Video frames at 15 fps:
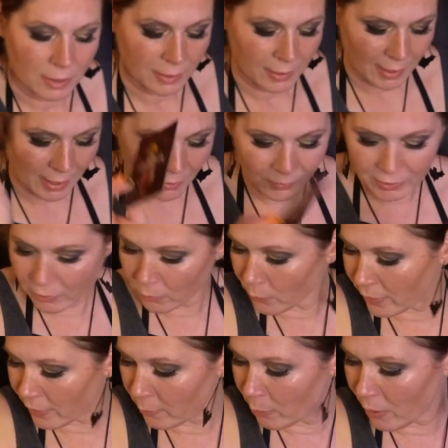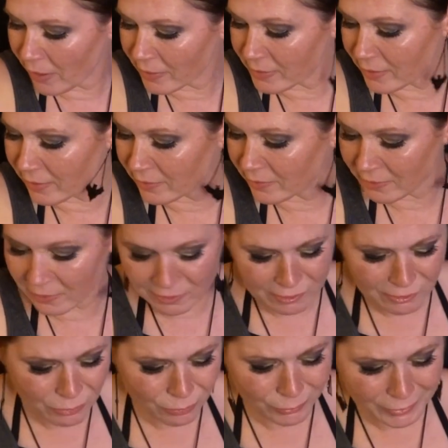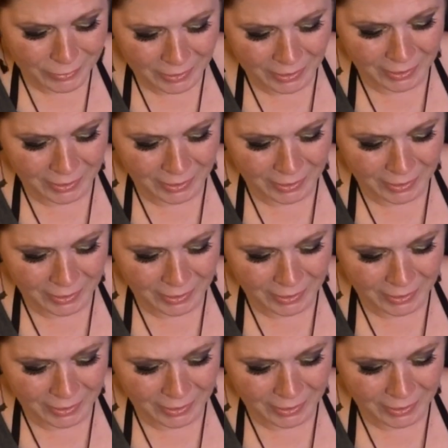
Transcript: Now I know why I bought this. This is really